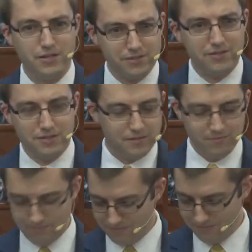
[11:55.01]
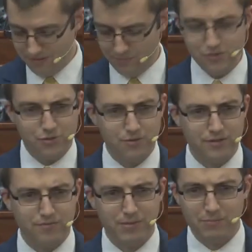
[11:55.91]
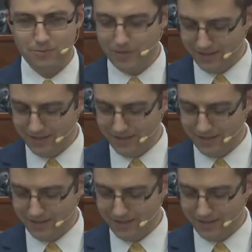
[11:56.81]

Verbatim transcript: as did the majority of people